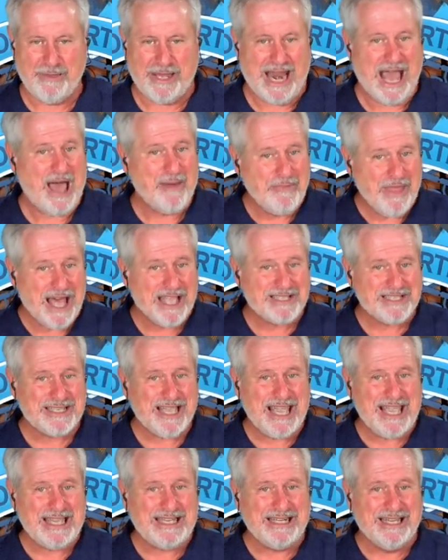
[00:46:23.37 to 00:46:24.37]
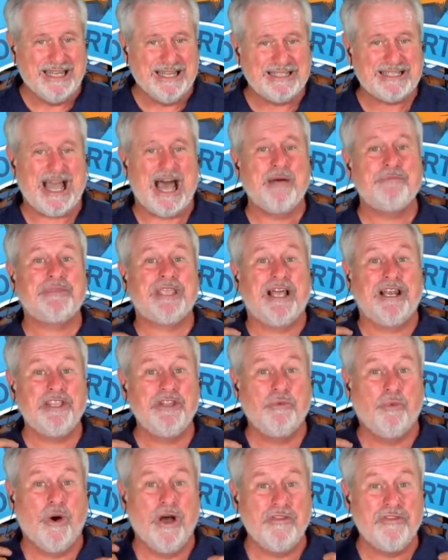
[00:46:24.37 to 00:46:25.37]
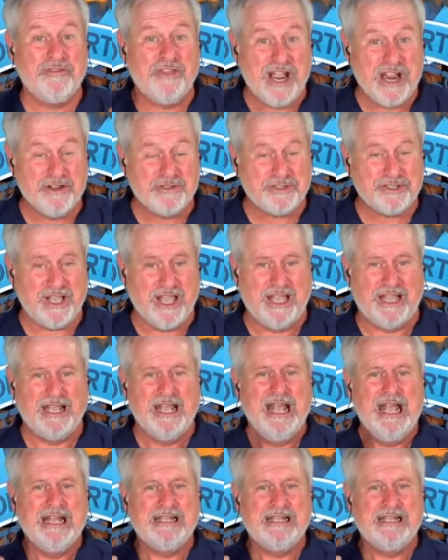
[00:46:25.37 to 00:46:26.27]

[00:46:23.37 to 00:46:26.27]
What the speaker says: and I'm not saying this, I'm telling you what they're saying.